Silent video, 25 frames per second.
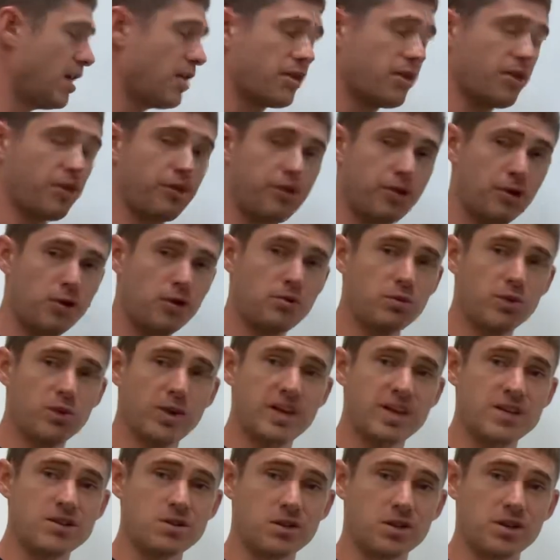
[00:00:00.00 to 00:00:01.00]
The third
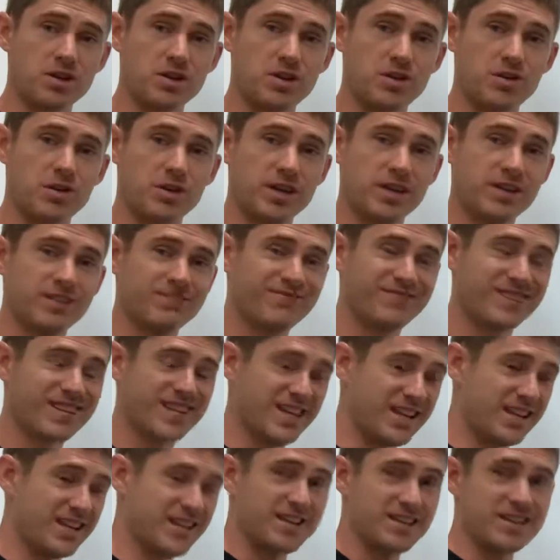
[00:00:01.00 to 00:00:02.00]
way you can do it
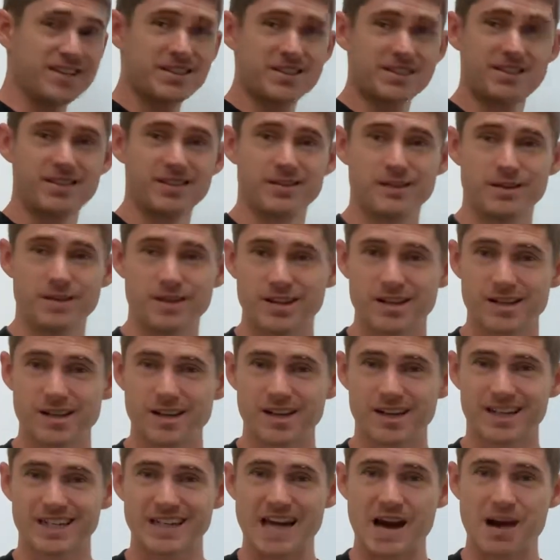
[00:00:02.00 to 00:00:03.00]
is
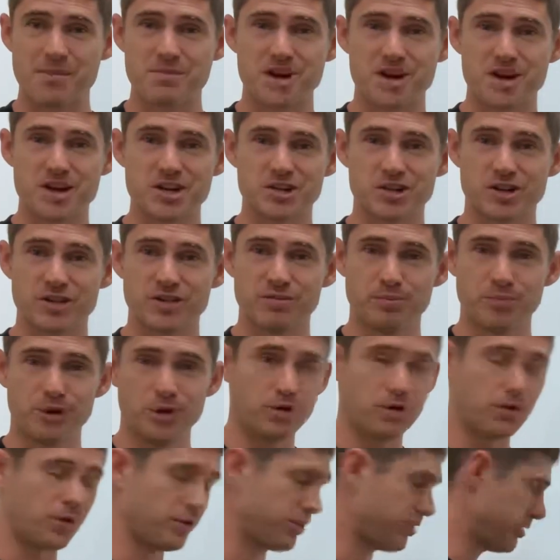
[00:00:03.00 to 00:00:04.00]
a combination of
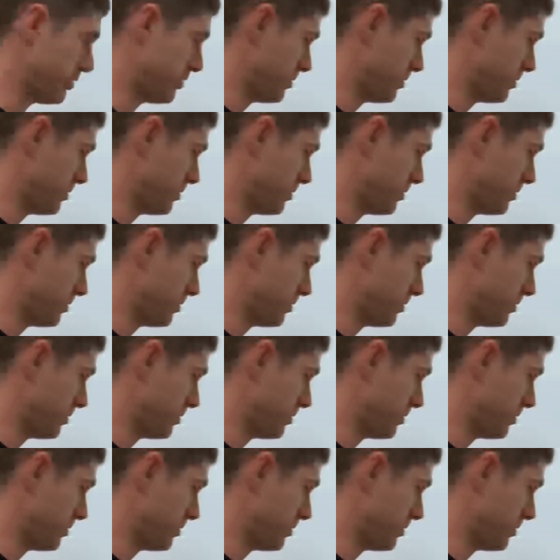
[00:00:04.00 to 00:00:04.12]
both.